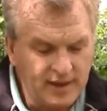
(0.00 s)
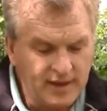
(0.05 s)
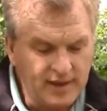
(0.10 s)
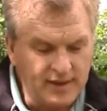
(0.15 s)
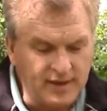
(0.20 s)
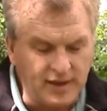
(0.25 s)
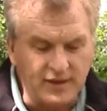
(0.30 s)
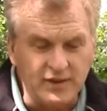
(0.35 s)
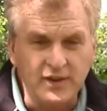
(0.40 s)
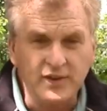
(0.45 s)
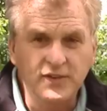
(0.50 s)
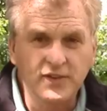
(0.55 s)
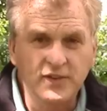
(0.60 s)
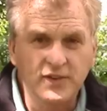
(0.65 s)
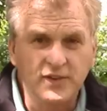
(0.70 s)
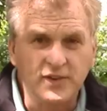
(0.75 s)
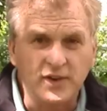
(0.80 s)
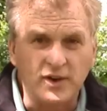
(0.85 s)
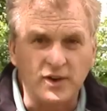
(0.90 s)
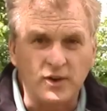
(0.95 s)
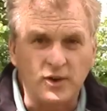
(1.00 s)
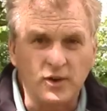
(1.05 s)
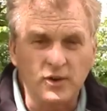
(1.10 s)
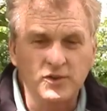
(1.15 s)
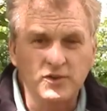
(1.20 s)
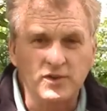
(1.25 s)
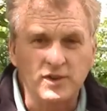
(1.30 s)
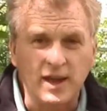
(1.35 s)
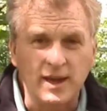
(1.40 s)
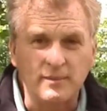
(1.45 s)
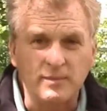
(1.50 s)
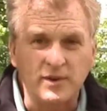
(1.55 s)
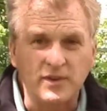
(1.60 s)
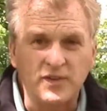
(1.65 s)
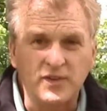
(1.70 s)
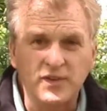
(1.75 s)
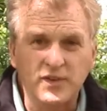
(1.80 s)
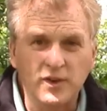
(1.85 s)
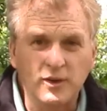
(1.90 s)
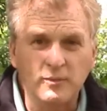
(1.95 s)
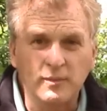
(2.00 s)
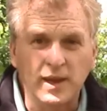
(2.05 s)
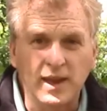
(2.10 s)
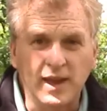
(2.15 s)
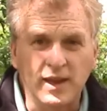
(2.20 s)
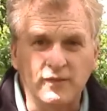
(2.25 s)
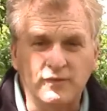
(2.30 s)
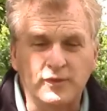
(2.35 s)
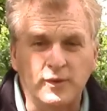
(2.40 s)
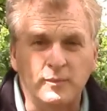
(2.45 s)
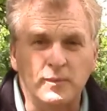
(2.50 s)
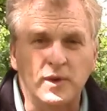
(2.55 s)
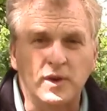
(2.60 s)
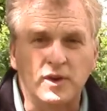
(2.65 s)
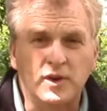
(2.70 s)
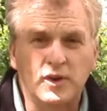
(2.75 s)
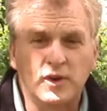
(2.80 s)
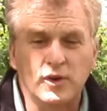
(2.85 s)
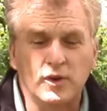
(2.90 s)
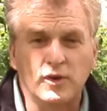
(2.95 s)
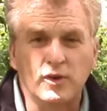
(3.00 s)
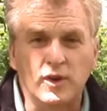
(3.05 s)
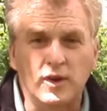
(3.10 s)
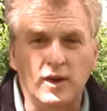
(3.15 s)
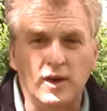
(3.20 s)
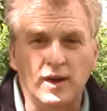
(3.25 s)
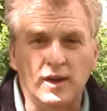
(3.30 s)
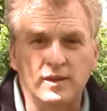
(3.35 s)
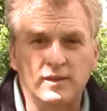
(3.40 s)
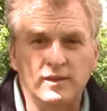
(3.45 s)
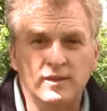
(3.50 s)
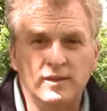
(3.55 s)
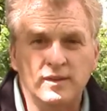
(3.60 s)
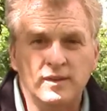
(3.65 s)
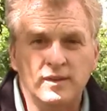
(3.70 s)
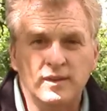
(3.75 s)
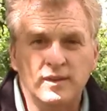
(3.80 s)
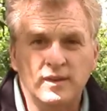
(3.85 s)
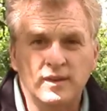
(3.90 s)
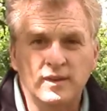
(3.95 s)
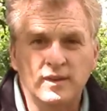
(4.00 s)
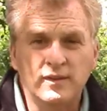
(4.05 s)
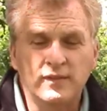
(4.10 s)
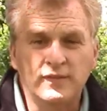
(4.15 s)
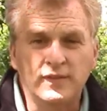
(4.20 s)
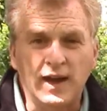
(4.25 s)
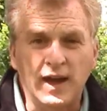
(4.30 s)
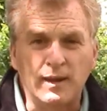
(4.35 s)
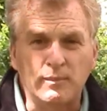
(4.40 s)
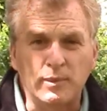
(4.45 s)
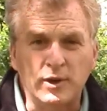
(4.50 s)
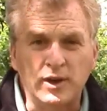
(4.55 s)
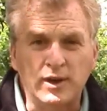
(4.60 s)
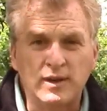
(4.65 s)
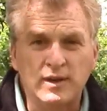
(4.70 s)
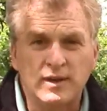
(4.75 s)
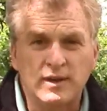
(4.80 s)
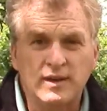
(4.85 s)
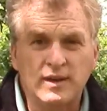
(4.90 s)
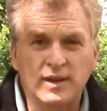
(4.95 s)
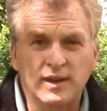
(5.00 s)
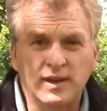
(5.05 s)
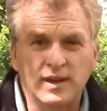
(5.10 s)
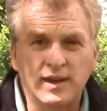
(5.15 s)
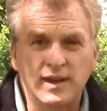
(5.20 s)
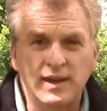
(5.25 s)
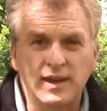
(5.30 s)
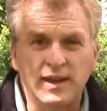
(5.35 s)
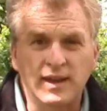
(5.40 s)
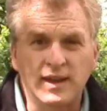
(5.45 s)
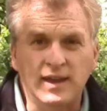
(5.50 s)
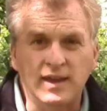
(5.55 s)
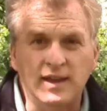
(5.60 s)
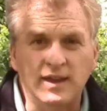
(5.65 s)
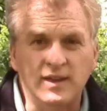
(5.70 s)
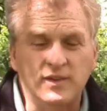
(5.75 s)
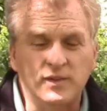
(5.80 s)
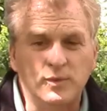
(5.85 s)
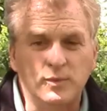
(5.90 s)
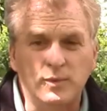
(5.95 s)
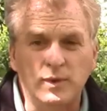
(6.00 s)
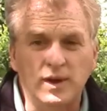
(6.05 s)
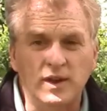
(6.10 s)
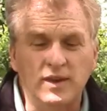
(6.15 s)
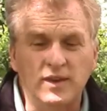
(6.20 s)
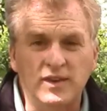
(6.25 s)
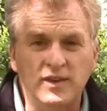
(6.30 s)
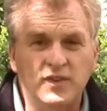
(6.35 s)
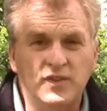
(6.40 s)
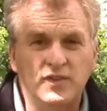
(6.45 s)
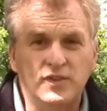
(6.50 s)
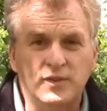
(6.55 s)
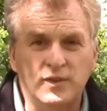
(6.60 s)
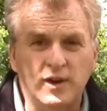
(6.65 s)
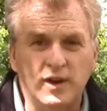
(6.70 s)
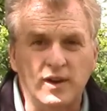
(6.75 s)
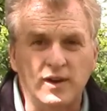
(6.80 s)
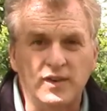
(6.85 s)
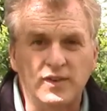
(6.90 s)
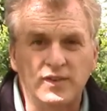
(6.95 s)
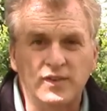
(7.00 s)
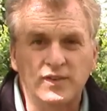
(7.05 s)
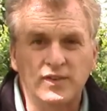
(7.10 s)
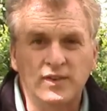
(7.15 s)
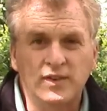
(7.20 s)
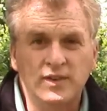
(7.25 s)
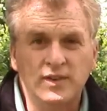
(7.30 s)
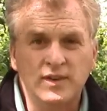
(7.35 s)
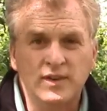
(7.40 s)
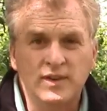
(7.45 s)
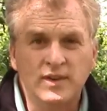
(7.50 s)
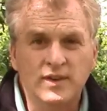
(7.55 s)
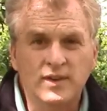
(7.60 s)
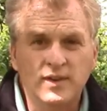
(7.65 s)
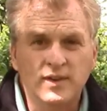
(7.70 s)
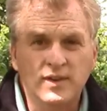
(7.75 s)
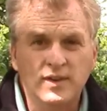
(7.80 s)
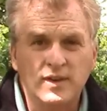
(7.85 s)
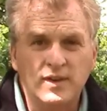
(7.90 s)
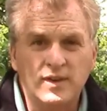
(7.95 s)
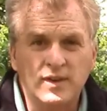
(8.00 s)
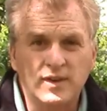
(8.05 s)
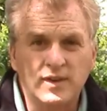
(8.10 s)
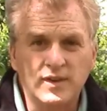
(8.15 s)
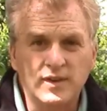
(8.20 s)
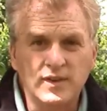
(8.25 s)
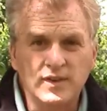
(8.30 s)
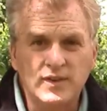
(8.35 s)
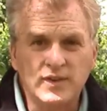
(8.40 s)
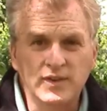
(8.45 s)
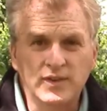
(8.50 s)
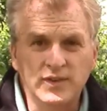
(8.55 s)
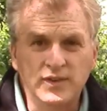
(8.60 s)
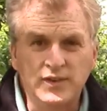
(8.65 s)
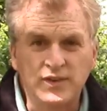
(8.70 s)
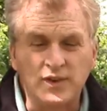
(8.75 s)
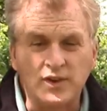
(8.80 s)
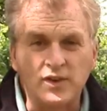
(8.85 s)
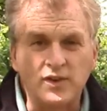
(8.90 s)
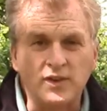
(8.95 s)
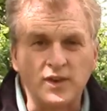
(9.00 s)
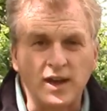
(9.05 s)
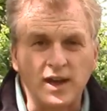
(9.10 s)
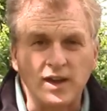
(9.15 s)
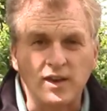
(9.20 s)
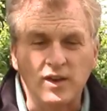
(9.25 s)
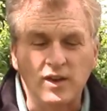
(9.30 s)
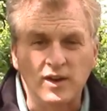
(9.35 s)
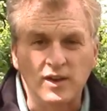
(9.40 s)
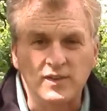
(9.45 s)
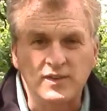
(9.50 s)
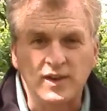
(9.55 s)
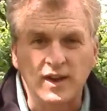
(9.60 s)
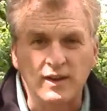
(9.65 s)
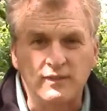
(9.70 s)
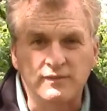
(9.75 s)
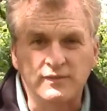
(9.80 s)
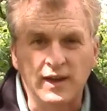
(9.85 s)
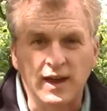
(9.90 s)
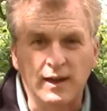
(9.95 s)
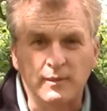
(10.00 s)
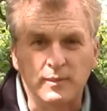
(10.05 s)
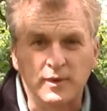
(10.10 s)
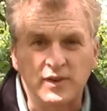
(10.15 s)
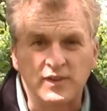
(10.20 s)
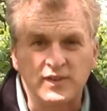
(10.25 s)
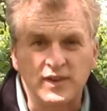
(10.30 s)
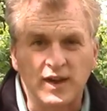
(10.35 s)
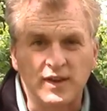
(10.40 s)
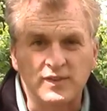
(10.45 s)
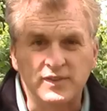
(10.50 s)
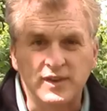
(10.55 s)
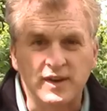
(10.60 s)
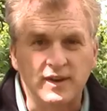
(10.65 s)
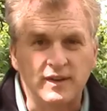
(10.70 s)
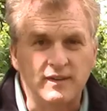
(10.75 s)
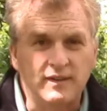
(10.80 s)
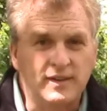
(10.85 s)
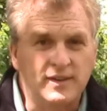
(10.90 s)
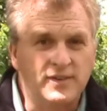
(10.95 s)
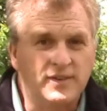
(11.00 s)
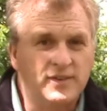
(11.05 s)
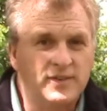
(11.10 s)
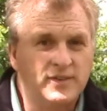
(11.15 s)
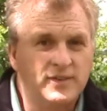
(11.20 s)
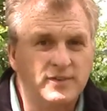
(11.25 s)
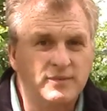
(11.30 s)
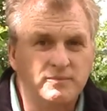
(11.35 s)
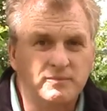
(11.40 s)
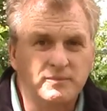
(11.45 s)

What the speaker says: Now this is their ultralight, but it's still made from their Kerlon fabric, and it's one of the strongest sil nylon type fabrics out there. It's